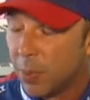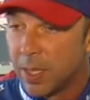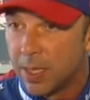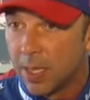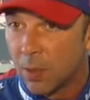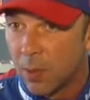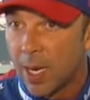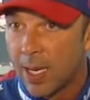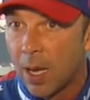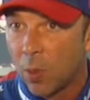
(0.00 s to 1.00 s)
But
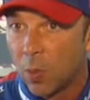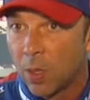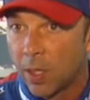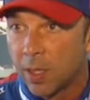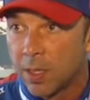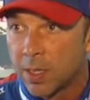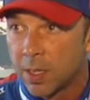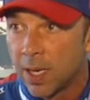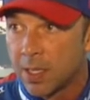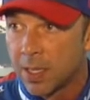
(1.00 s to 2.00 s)
right now, we're going to just
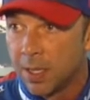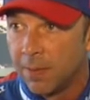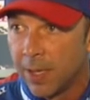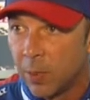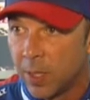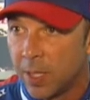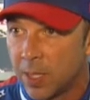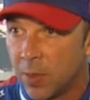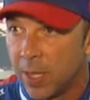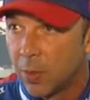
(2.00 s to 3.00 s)
try to solidify what it is
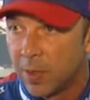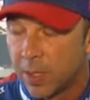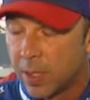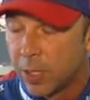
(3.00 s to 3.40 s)
that we need rolling into